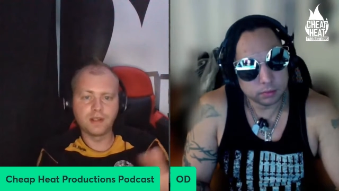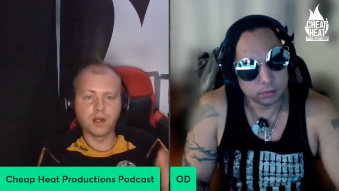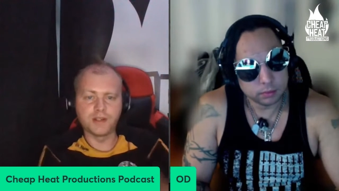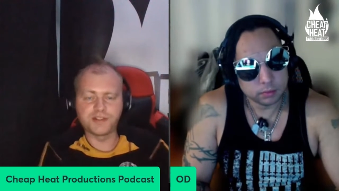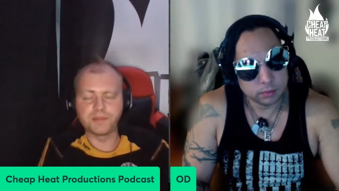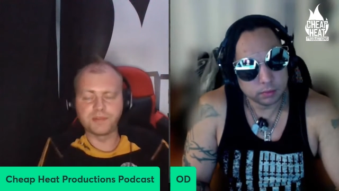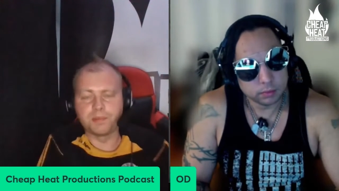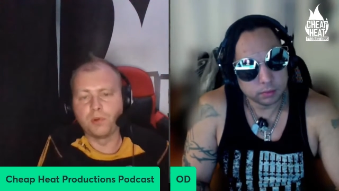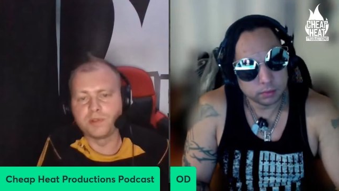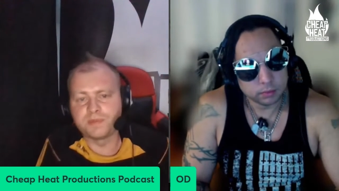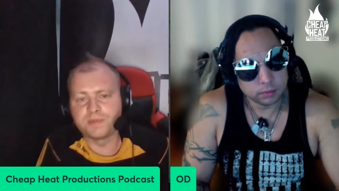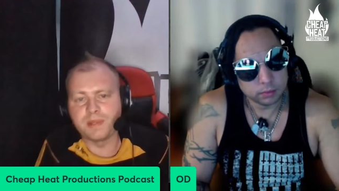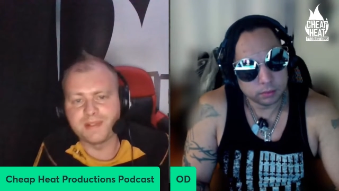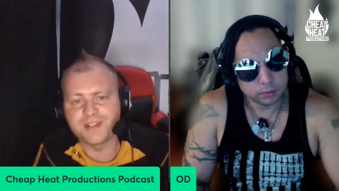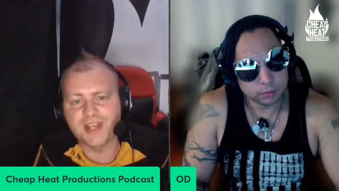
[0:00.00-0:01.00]
Speaker 1: I suppose,
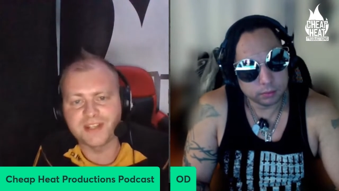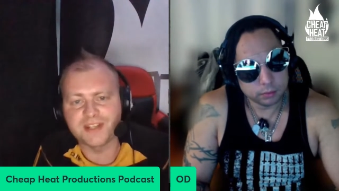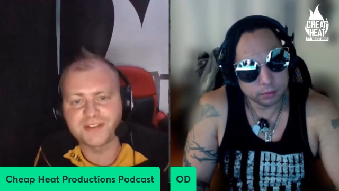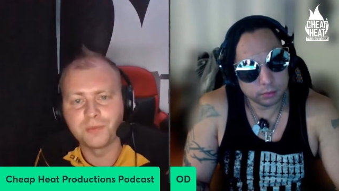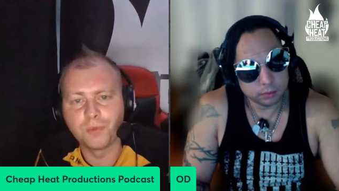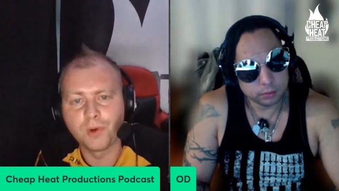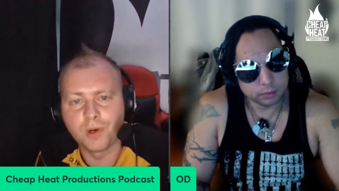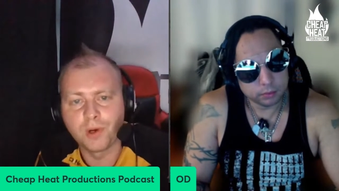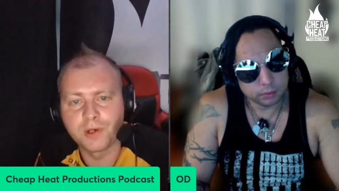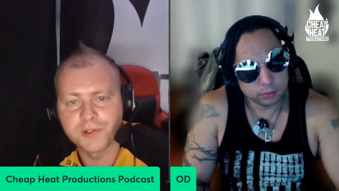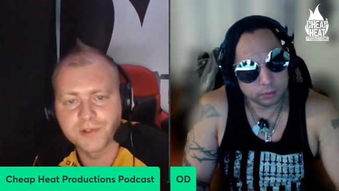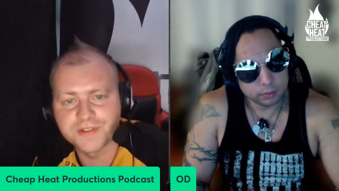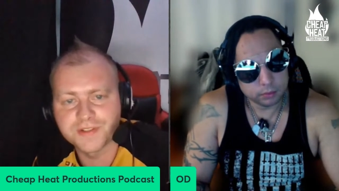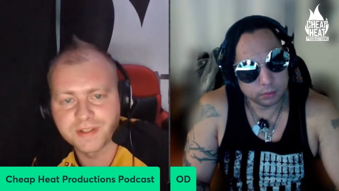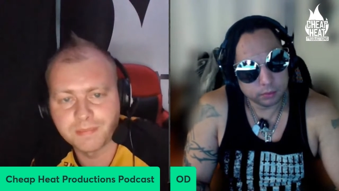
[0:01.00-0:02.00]
maybe test the
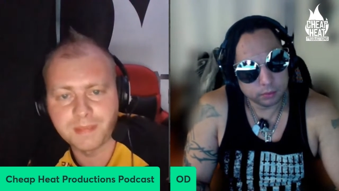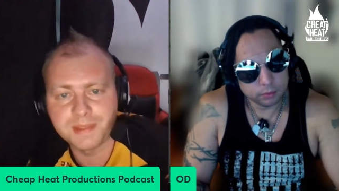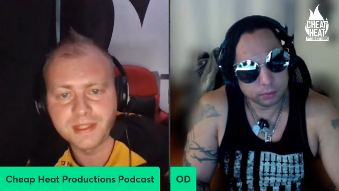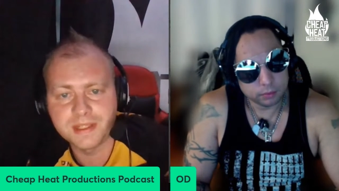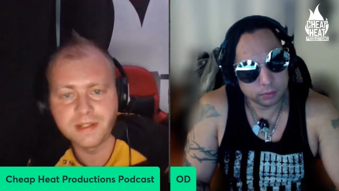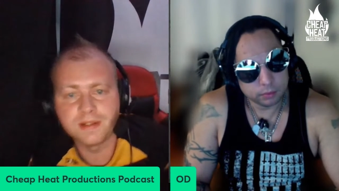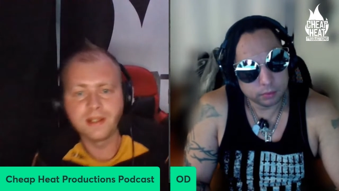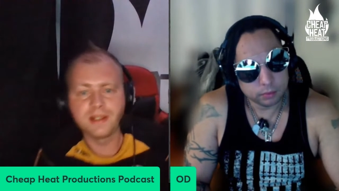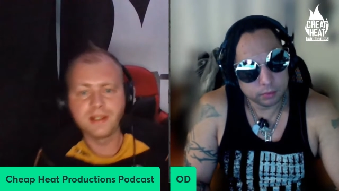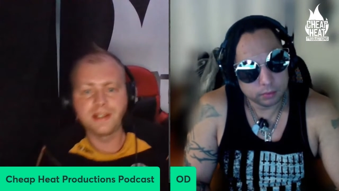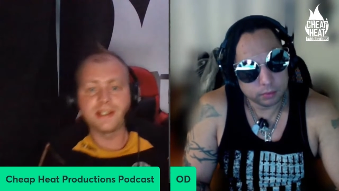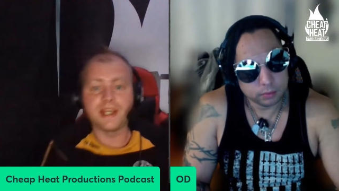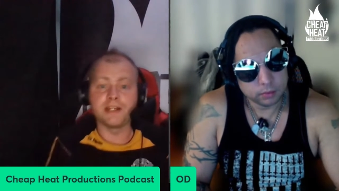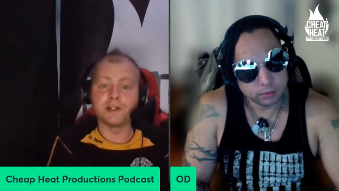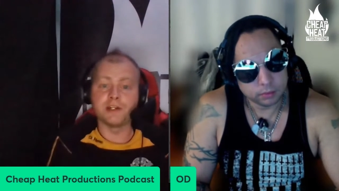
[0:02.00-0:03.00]
waters and maybe
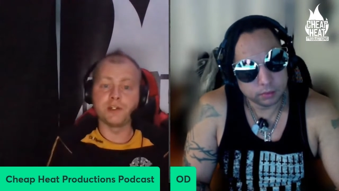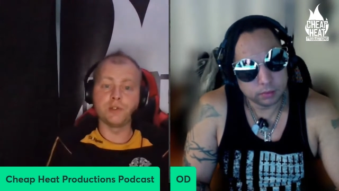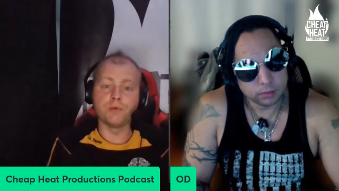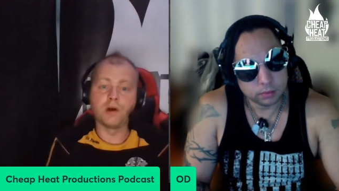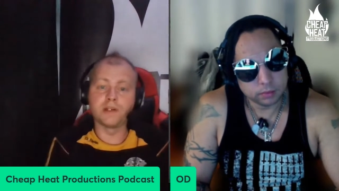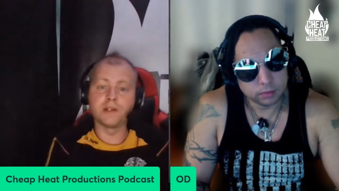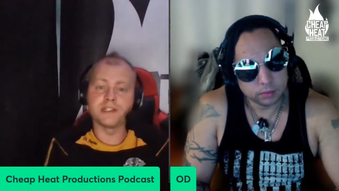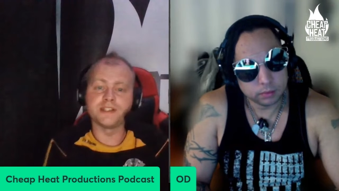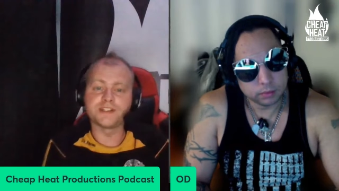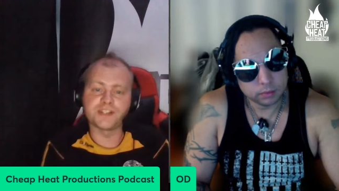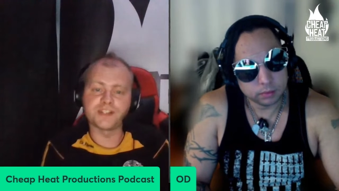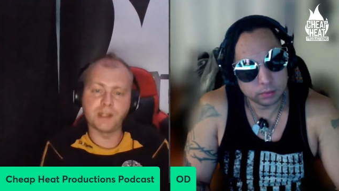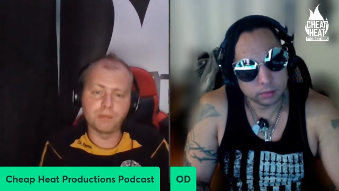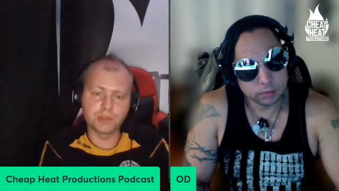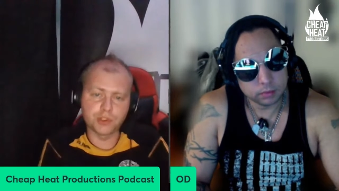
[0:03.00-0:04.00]
gain a new audience. Is
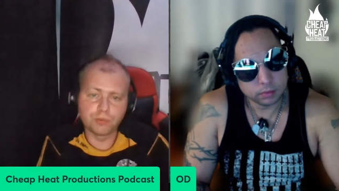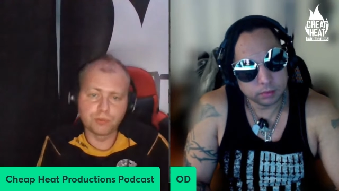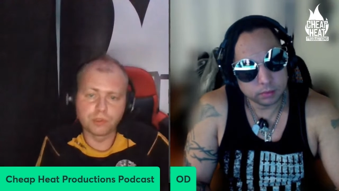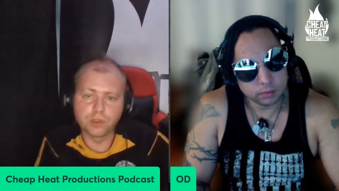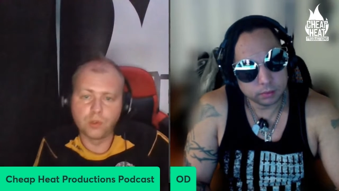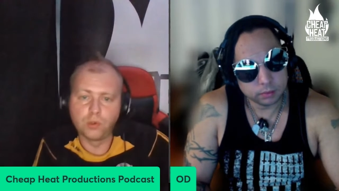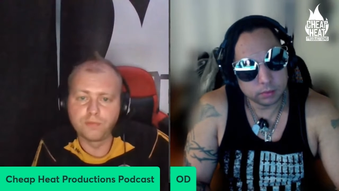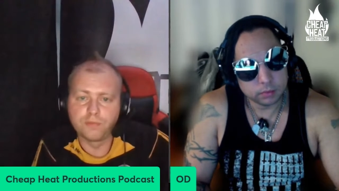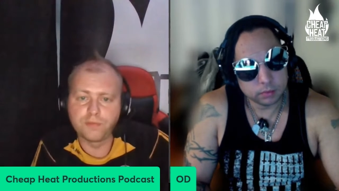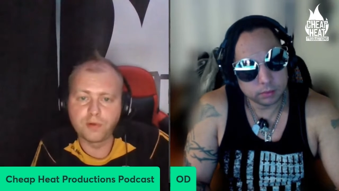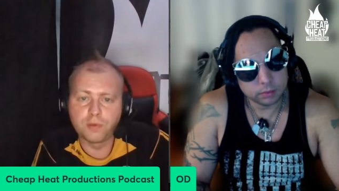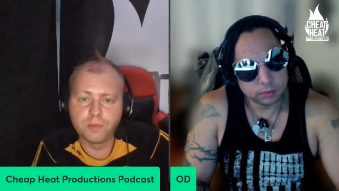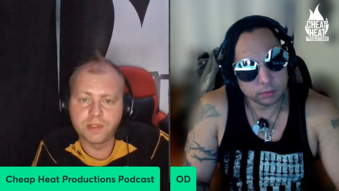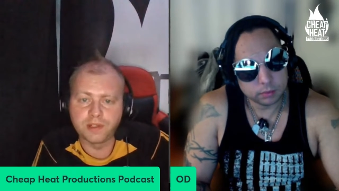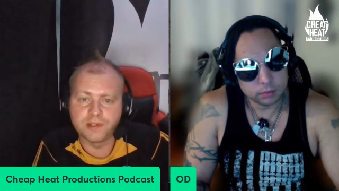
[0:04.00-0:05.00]
that what you were going for
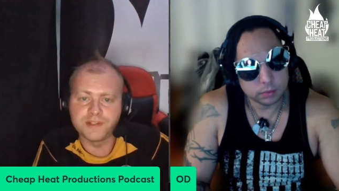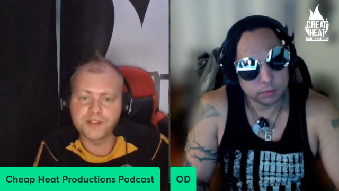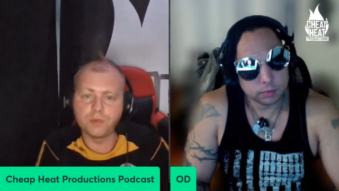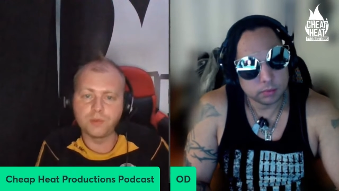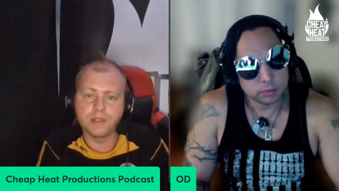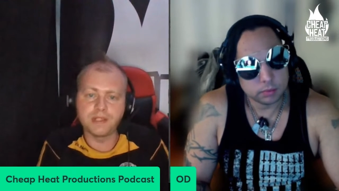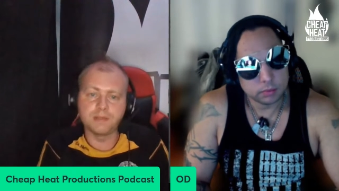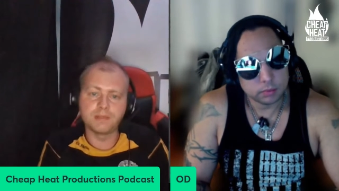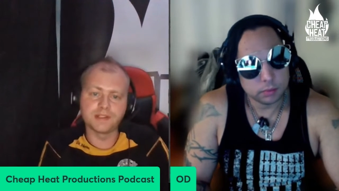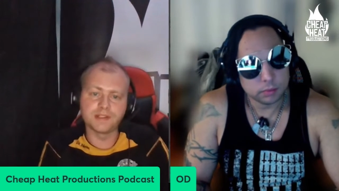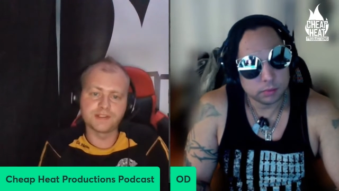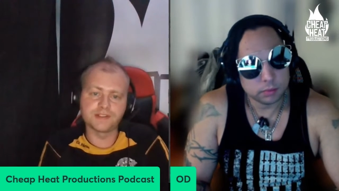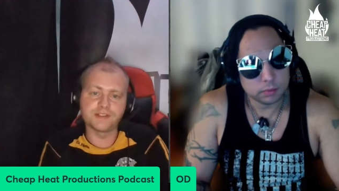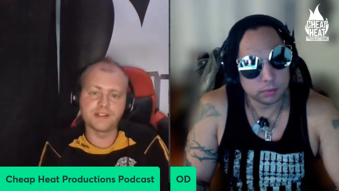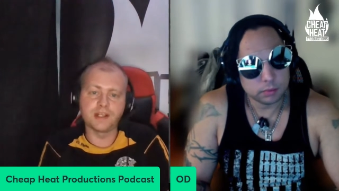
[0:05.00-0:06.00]
with Ice Queen? Because
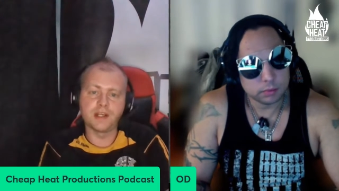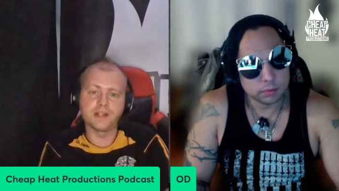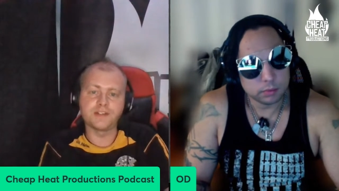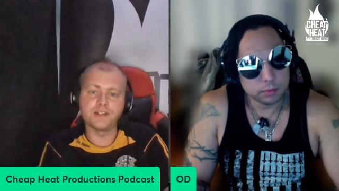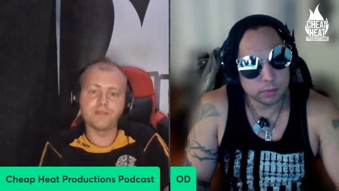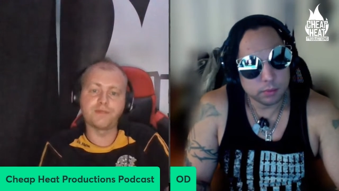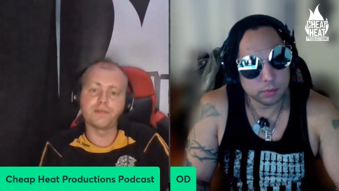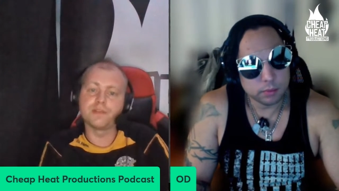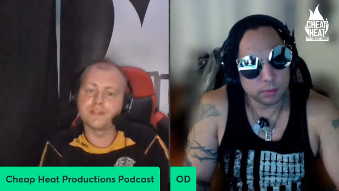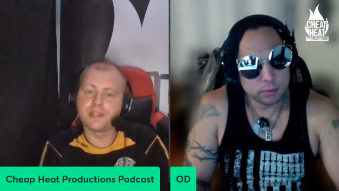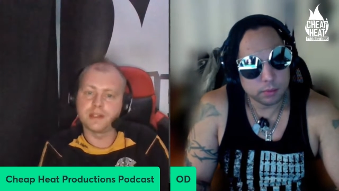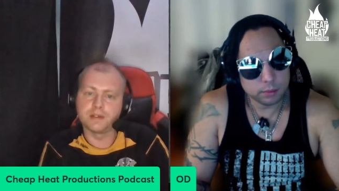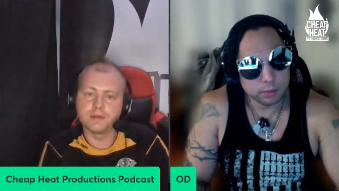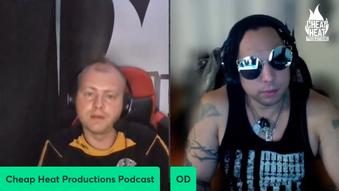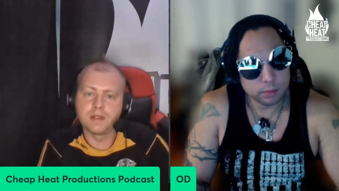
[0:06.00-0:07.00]
it's a lot different
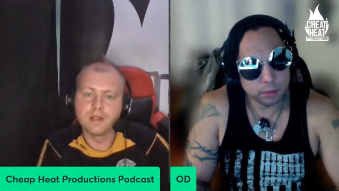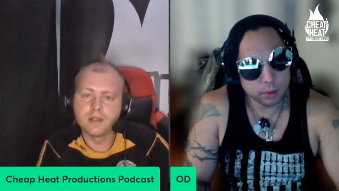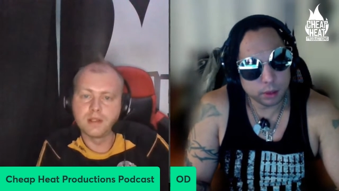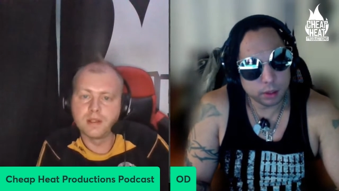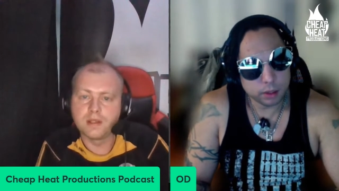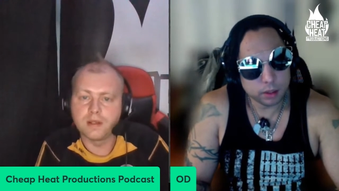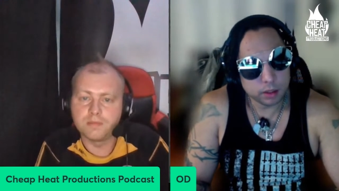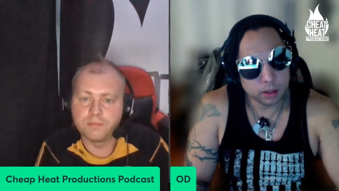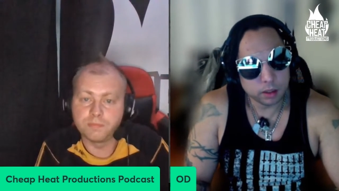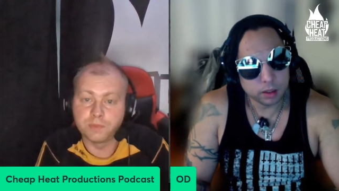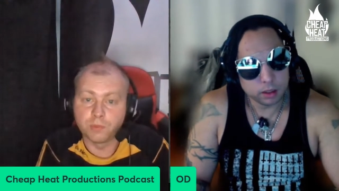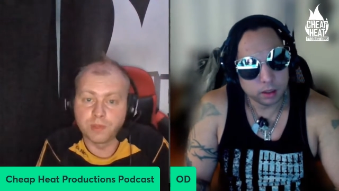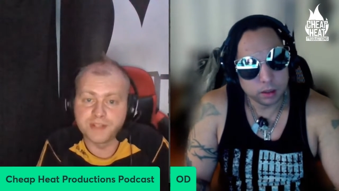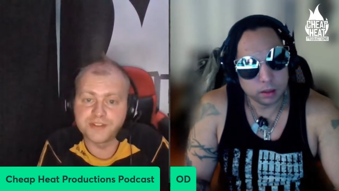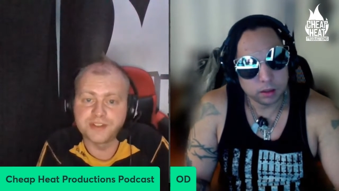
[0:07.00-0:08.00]
than the
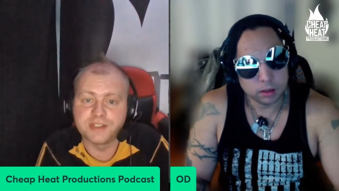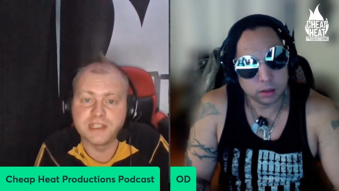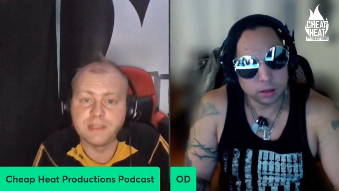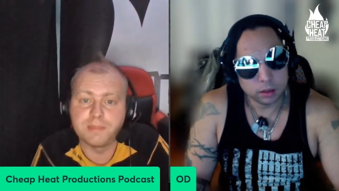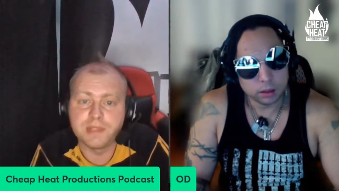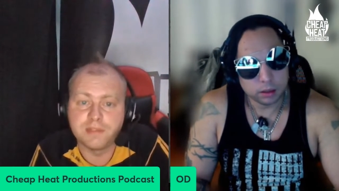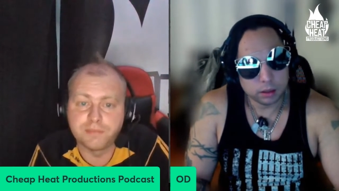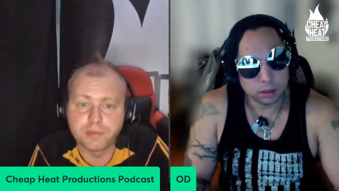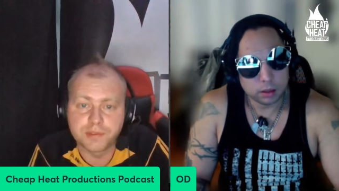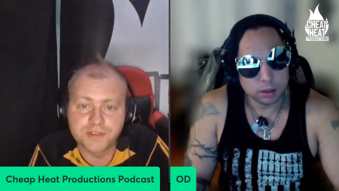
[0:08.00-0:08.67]
rest of the EP, for